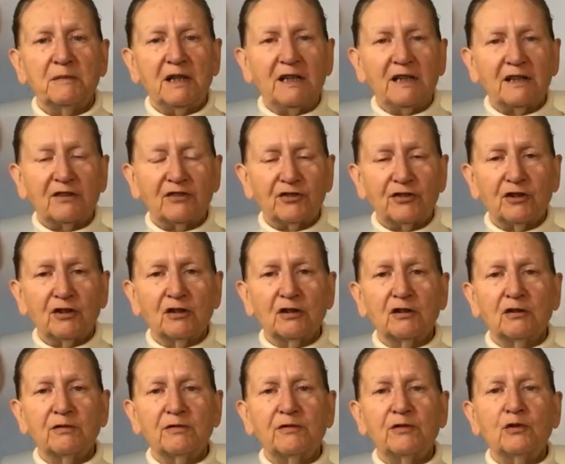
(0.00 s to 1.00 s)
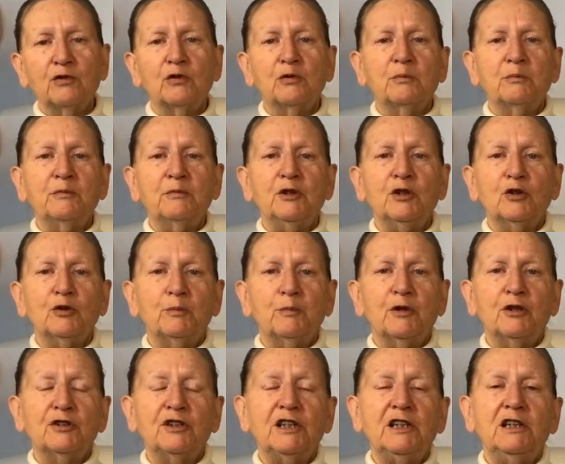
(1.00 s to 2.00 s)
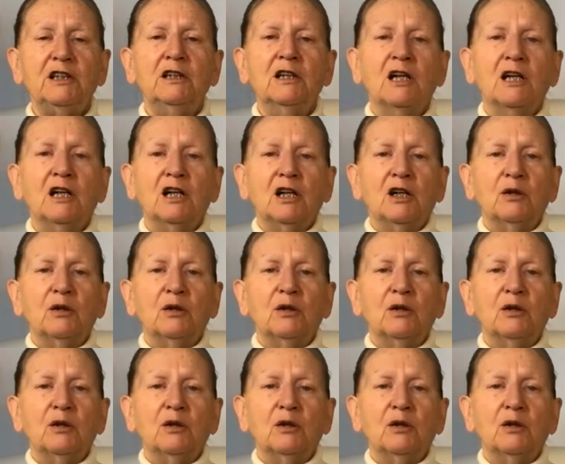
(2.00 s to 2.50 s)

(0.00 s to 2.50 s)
external form, your body,